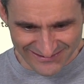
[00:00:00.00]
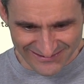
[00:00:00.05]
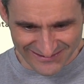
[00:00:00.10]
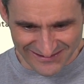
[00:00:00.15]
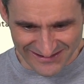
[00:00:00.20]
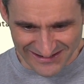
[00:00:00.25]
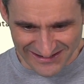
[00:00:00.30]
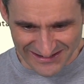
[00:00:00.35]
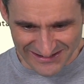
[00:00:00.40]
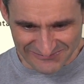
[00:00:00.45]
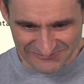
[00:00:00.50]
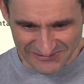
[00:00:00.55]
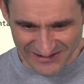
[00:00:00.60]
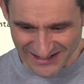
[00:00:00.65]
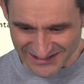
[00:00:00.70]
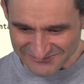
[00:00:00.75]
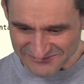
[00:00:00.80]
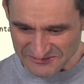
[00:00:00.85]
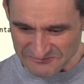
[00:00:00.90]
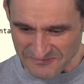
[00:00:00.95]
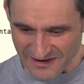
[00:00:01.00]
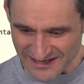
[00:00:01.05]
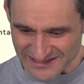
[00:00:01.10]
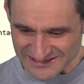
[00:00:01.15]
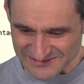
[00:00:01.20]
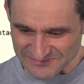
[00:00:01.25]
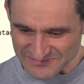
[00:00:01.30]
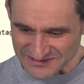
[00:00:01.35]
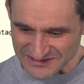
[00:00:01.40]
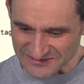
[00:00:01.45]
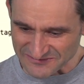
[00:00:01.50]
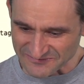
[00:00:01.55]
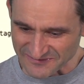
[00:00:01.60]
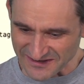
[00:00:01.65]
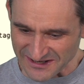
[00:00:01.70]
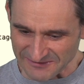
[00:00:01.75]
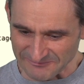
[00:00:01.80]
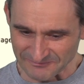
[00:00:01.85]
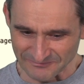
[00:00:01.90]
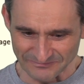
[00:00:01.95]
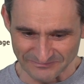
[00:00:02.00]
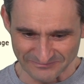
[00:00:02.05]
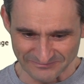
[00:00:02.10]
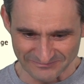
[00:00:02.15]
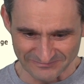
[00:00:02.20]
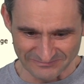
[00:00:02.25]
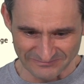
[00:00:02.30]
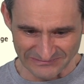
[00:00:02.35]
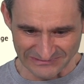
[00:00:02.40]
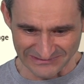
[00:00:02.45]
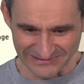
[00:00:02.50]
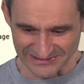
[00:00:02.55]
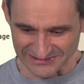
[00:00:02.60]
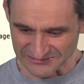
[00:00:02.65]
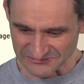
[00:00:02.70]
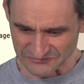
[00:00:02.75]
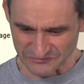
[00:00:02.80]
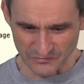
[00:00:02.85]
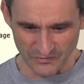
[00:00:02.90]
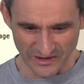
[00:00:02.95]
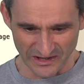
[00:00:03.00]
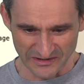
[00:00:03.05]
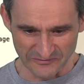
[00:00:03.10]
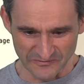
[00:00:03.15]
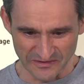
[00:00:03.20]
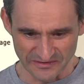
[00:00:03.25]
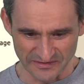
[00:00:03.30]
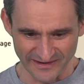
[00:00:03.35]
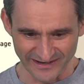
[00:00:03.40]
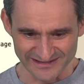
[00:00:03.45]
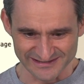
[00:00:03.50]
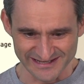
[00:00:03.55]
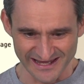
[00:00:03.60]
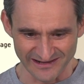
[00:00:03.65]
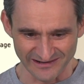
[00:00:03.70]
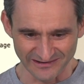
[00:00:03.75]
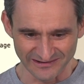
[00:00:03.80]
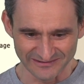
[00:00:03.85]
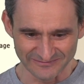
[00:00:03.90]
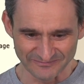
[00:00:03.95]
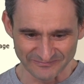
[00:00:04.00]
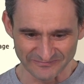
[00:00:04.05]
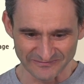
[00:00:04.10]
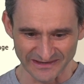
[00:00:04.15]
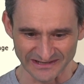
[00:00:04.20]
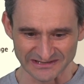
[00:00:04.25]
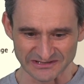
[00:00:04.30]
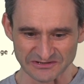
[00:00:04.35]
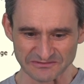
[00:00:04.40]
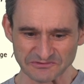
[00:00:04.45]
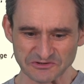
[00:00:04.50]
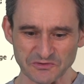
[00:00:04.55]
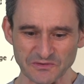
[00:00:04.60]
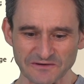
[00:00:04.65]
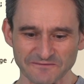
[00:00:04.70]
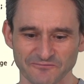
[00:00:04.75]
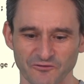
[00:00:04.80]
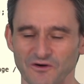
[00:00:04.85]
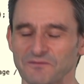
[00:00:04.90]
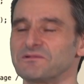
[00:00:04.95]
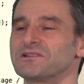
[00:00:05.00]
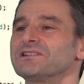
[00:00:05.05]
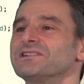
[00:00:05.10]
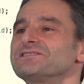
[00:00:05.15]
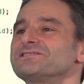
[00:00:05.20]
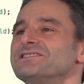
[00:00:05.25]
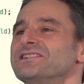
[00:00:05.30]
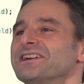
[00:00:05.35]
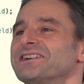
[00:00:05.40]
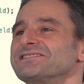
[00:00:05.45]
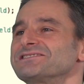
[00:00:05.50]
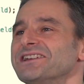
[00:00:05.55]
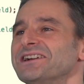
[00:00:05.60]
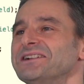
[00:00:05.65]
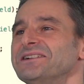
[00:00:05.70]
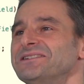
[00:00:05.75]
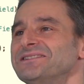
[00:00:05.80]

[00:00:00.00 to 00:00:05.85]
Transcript: It kind of reminds me of like working with Excel, like doing formulas in Excel.